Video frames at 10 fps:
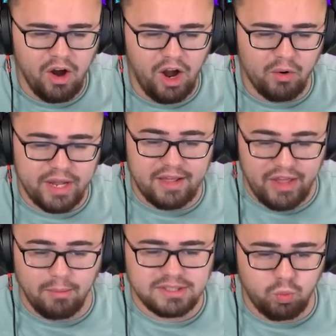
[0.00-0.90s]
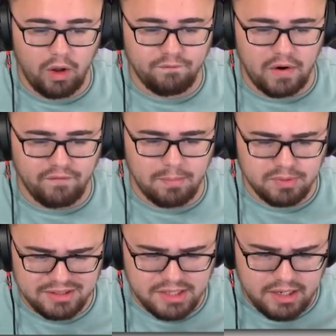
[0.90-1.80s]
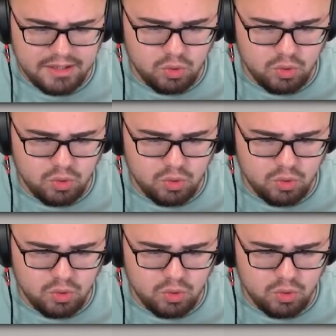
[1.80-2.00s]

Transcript: Okay, that was one front flip. But didn't he